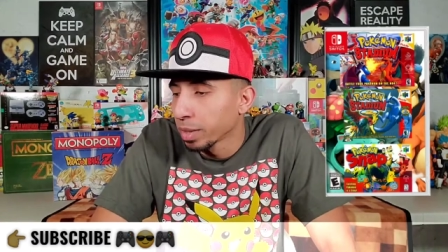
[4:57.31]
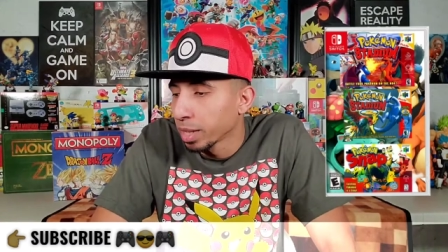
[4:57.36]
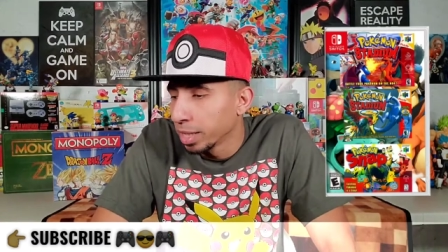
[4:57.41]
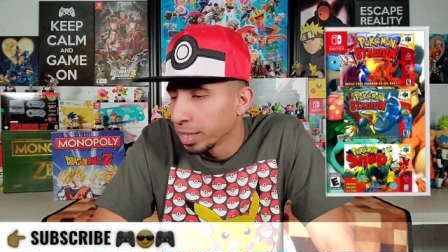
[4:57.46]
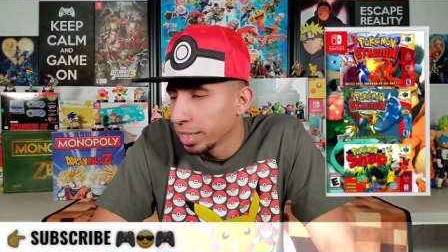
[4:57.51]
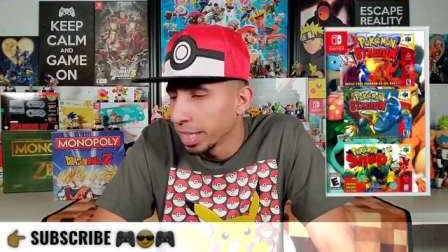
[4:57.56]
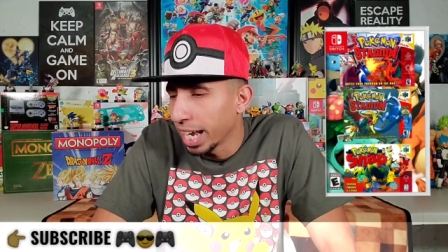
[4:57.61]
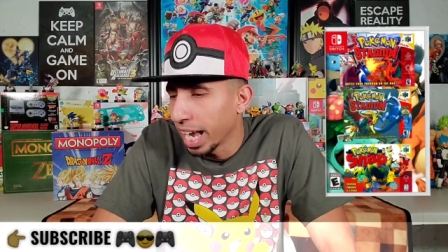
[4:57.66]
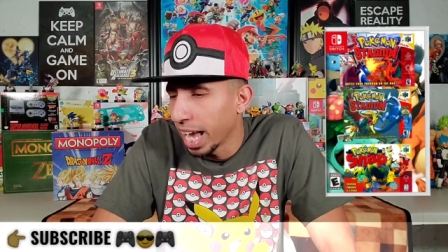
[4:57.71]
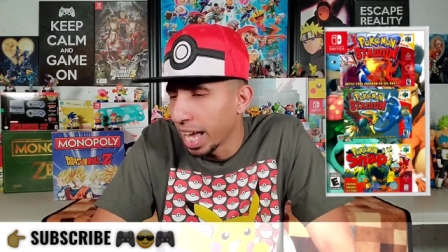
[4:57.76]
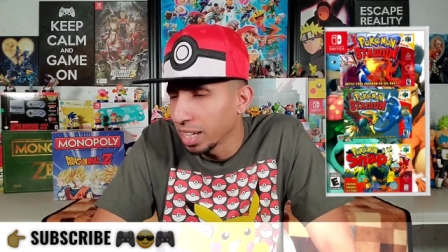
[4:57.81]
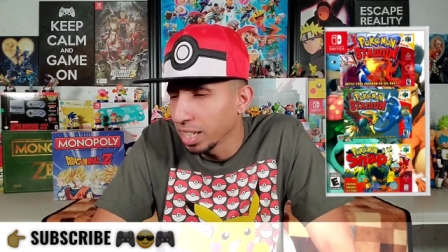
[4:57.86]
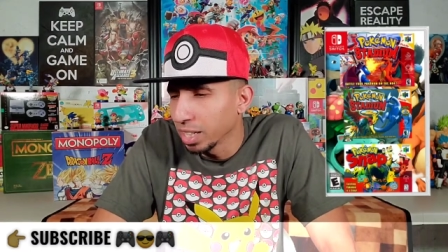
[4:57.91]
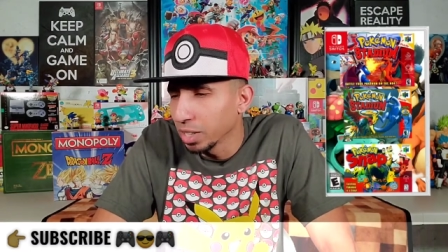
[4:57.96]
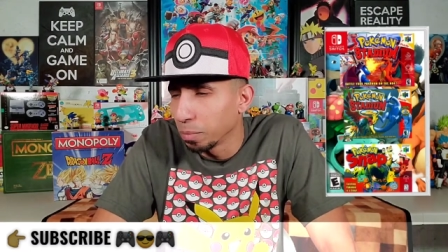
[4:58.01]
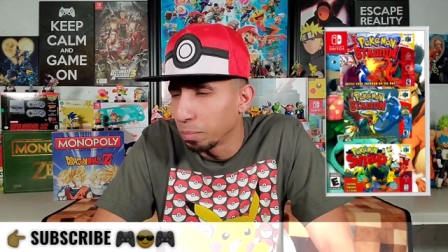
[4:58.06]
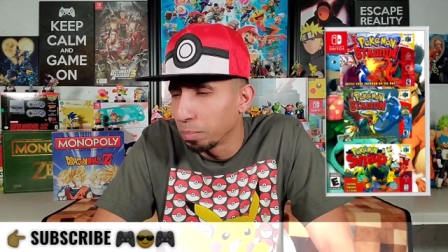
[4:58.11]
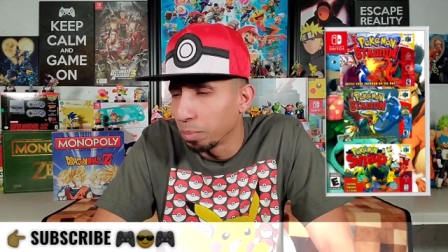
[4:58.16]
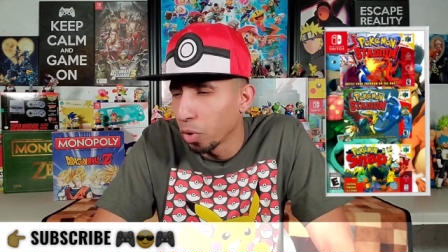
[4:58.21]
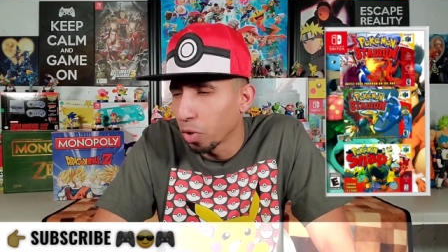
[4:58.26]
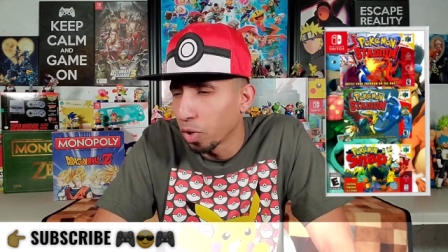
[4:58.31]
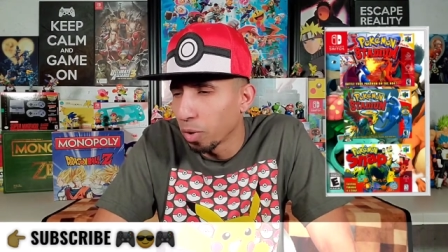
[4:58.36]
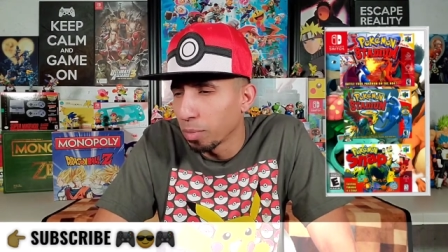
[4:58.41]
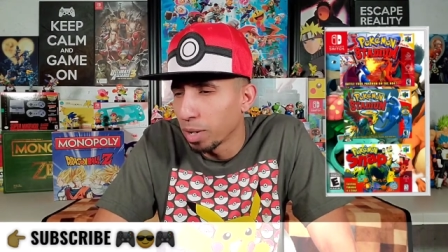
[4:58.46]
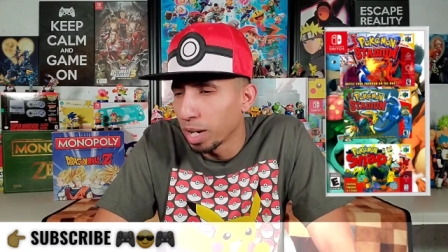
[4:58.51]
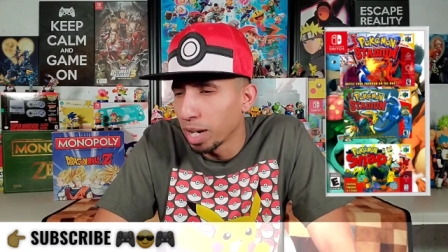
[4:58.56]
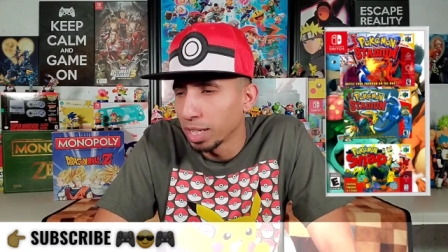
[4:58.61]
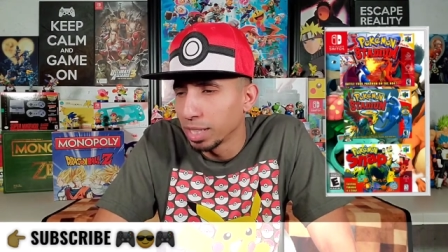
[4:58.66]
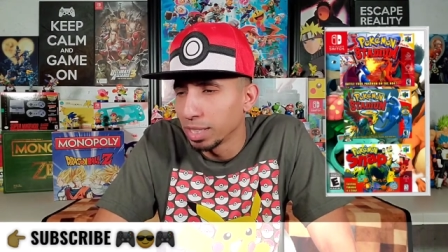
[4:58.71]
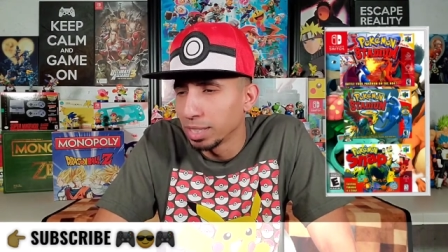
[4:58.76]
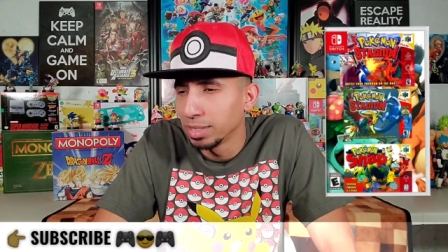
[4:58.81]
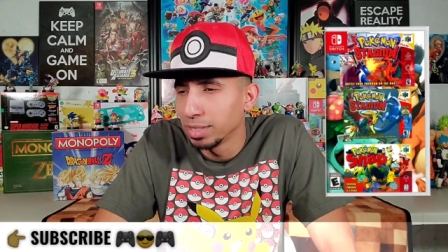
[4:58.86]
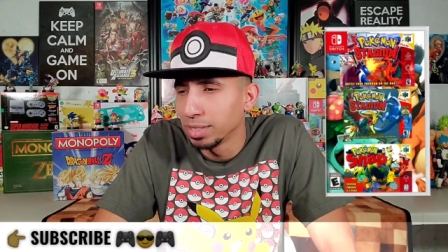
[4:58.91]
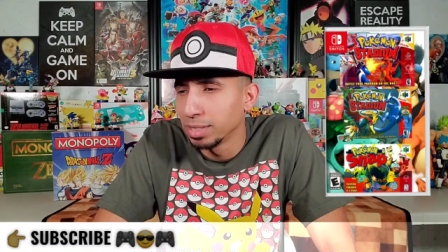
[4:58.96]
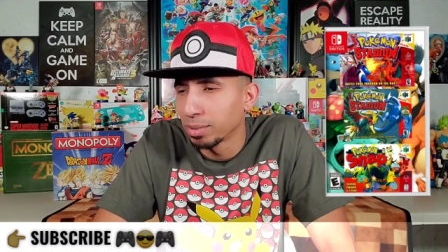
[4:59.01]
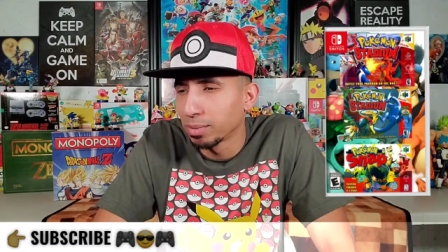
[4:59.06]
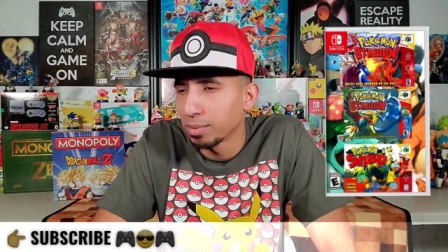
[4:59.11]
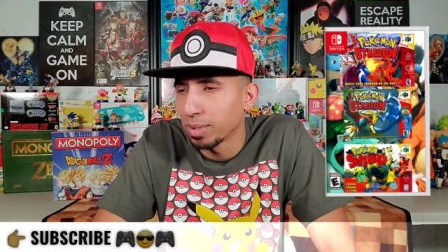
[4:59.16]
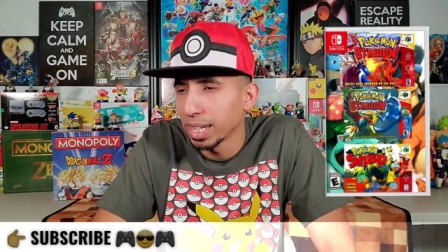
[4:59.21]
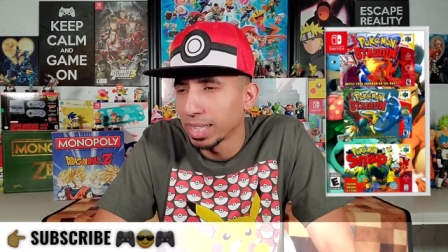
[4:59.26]
They had a little Pokemon
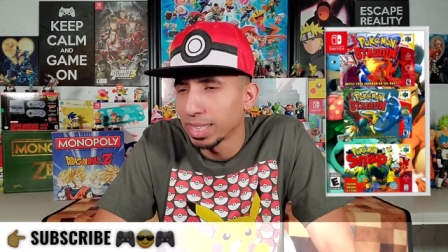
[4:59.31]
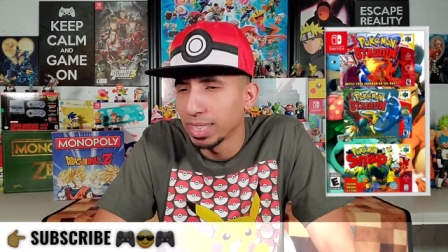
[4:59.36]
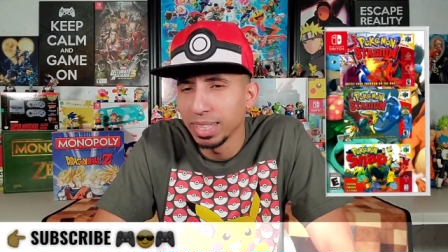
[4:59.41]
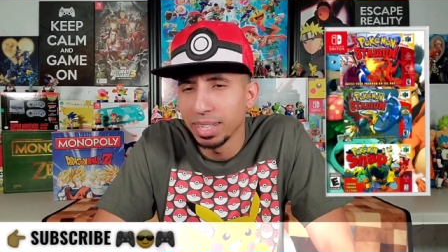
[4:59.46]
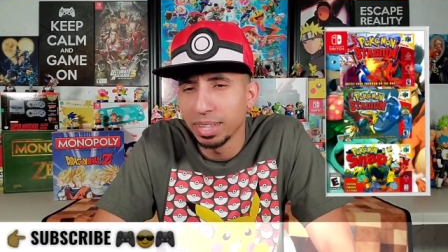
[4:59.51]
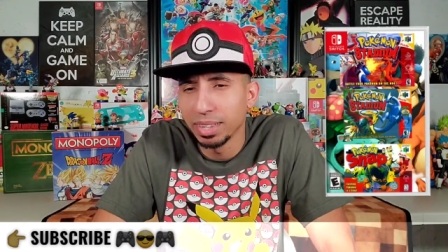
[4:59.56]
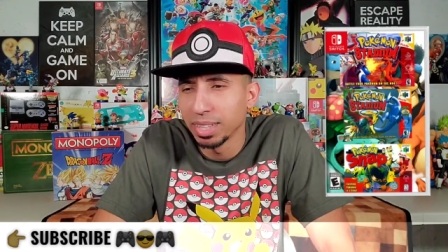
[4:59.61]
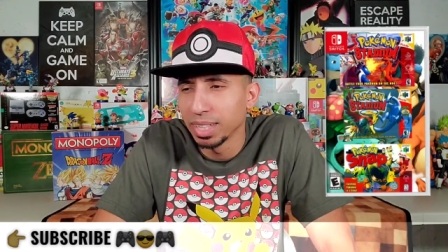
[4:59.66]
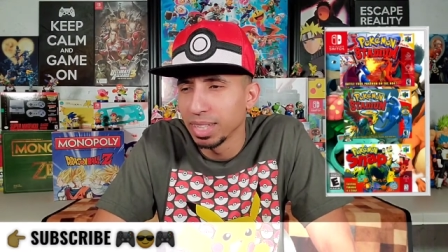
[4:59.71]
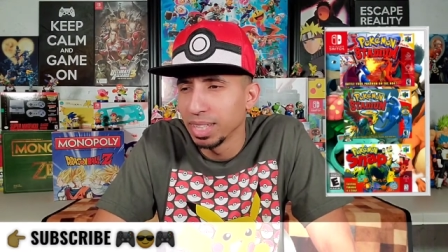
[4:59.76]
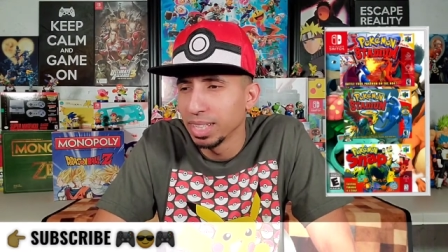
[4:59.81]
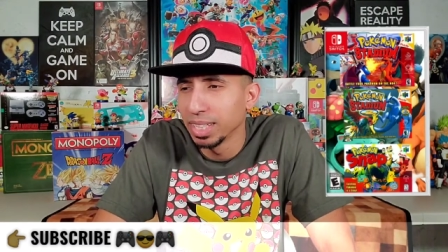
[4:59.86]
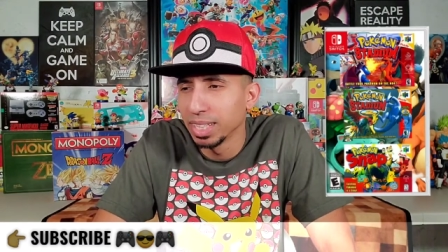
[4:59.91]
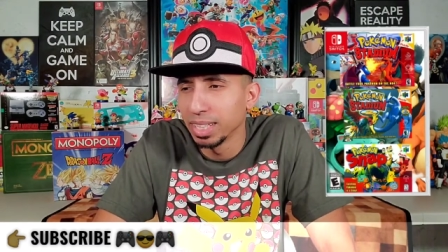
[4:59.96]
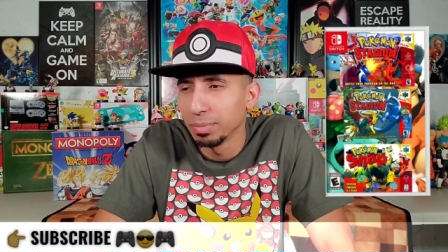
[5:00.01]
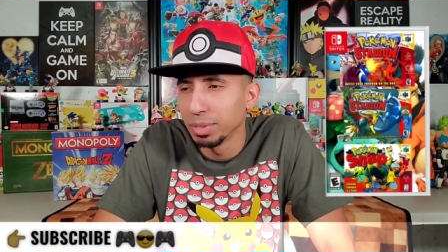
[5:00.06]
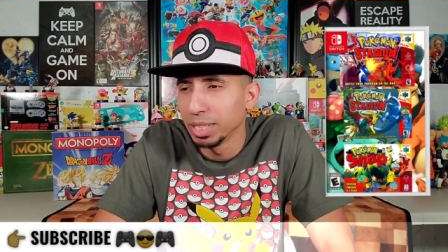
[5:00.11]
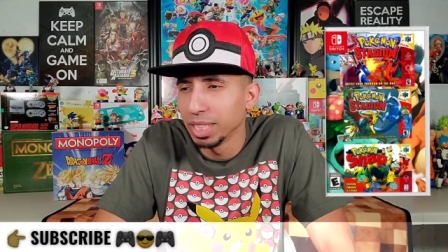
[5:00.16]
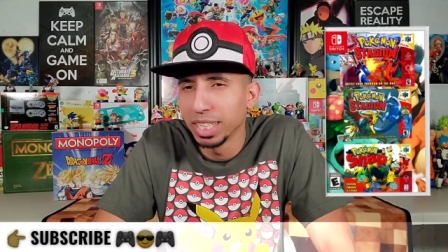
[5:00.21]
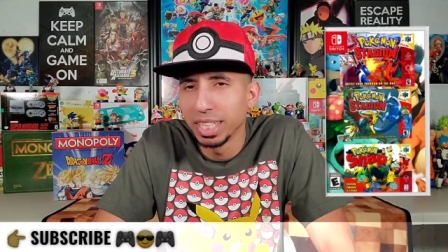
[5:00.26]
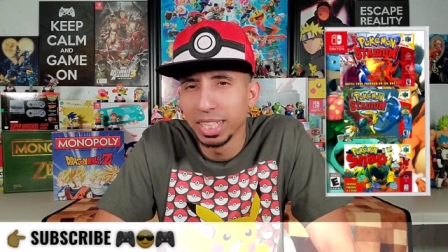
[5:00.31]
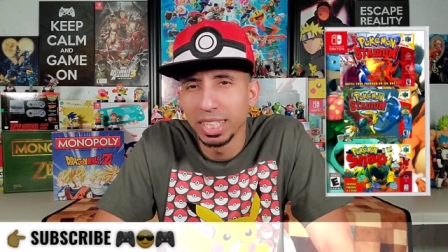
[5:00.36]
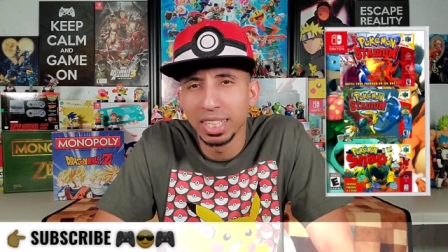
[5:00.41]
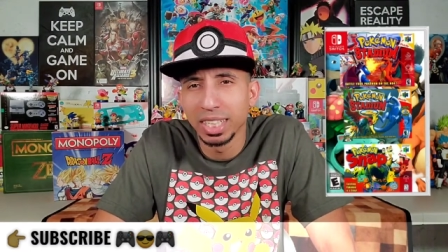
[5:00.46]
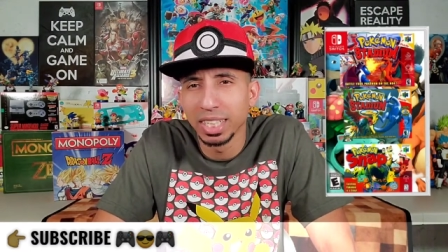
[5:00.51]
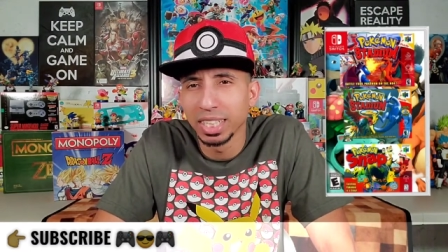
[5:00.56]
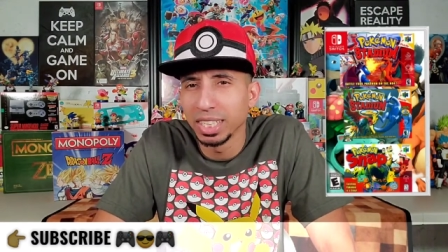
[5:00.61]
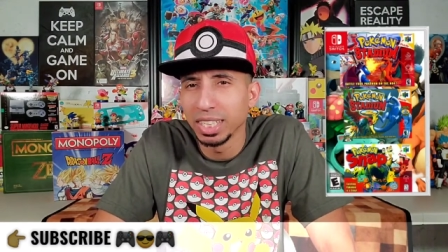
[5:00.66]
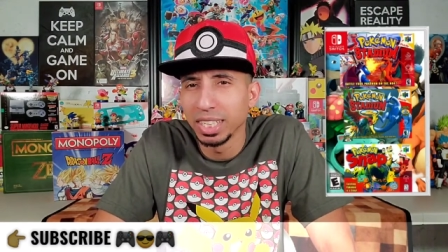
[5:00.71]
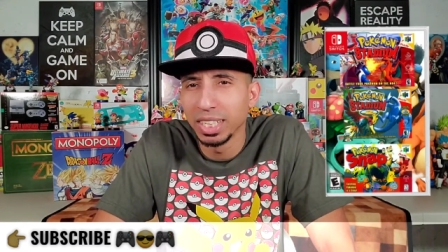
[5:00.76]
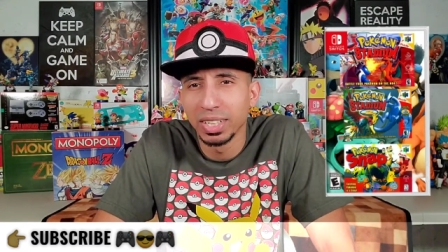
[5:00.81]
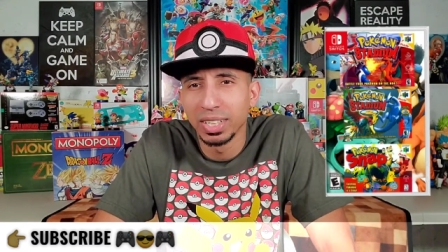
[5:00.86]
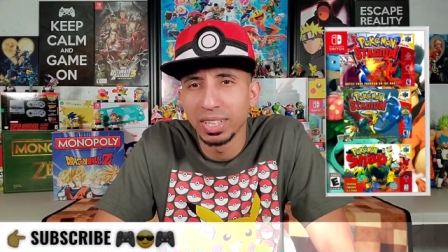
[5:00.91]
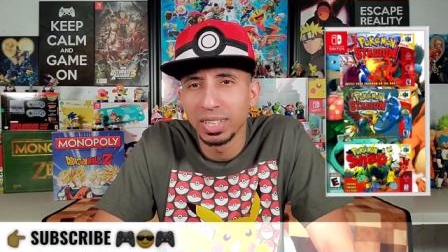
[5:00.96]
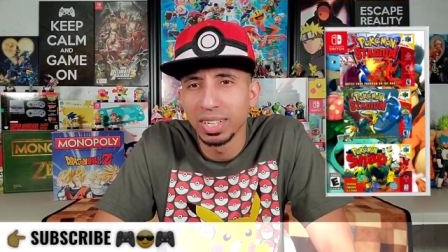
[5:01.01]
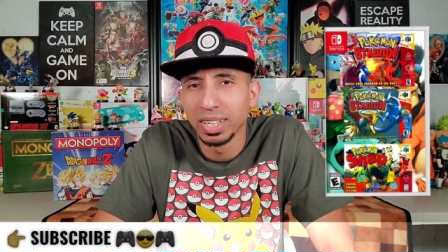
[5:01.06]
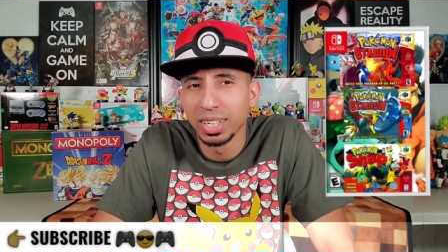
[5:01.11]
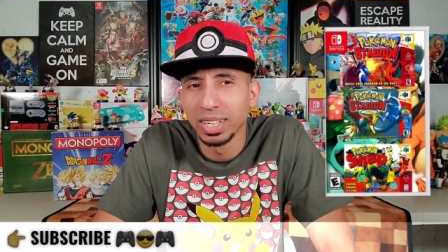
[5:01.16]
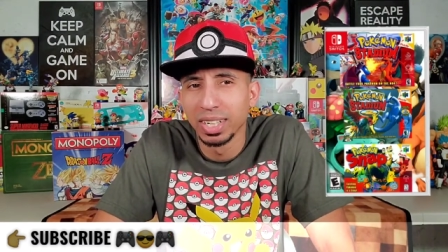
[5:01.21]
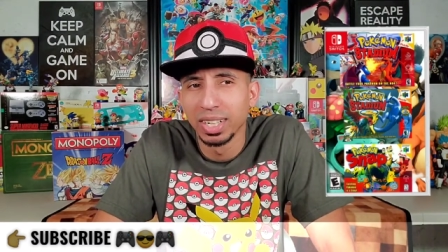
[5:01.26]
directy thing in the beginning of the year